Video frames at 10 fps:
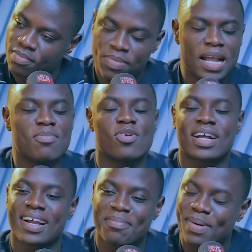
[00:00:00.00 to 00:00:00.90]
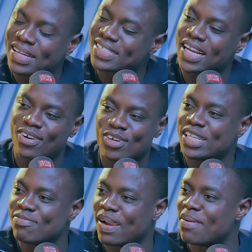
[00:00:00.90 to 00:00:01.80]
Bible can't, yes. Man shall not
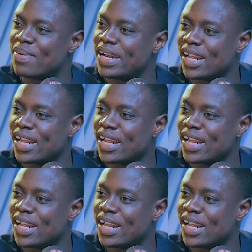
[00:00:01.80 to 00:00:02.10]
live by bread.